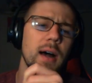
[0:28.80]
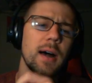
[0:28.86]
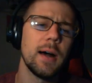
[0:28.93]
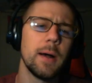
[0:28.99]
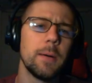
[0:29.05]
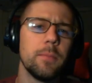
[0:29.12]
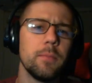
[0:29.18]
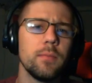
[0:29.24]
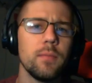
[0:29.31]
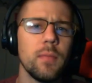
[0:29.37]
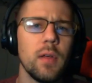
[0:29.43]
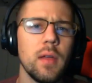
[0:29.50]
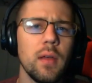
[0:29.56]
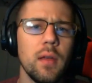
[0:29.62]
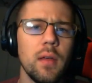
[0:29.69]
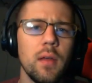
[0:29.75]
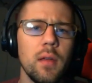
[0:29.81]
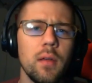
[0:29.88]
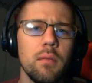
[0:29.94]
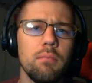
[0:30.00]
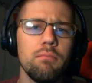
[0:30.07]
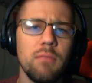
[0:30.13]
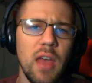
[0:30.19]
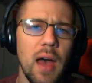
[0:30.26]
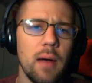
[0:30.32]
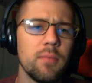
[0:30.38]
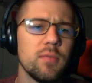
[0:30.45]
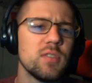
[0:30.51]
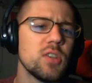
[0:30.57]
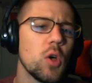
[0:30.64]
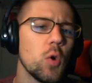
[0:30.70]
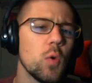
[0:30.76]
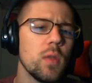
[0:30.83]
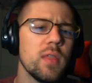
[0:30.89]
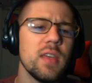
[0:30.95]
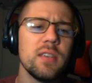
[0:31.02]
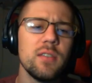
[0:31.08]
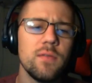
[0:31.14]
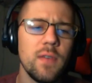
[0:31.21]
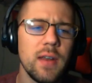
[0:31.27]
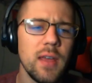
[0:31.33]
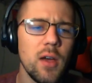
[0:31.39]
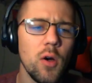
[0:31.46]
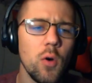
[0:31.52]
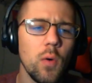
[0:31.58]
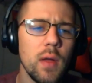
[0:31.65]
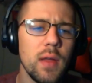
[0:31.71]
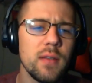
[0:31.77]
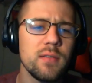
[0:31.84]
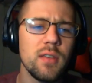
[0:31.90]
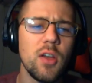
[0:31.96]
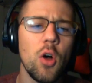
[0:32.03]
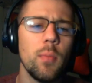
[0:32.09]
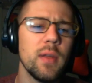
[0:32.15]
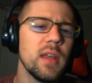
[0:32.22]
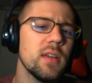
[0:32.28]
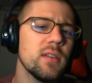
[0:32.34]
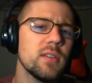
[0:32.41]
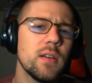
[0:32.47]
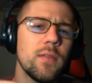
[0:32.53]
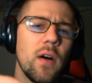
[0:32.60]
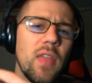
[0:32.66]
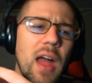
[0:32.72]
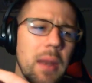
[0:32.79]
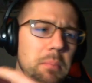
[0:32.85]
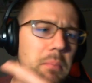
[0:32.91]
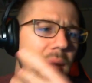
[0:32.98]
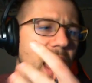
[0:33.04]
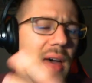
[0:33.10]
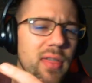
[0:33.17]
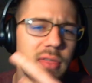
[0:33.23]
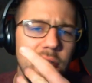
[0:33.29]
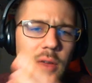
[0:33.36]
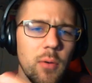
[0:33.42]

Um, yeah, so this video is the culmination of all that math